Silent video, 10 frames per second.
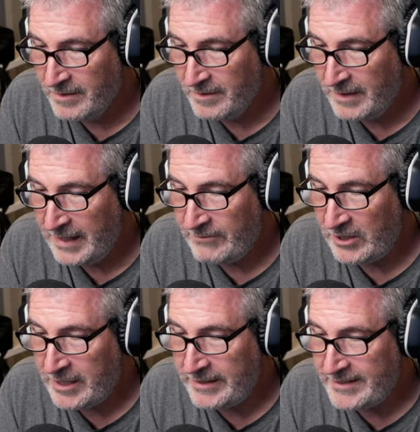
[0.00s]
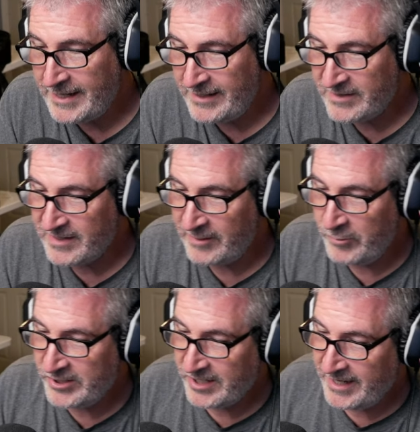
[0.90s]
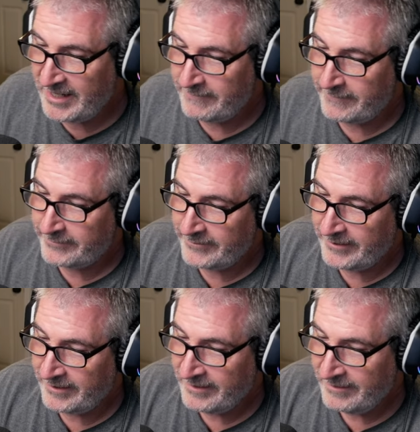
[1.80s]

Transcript: Have a lot of tiles I wish I had for free.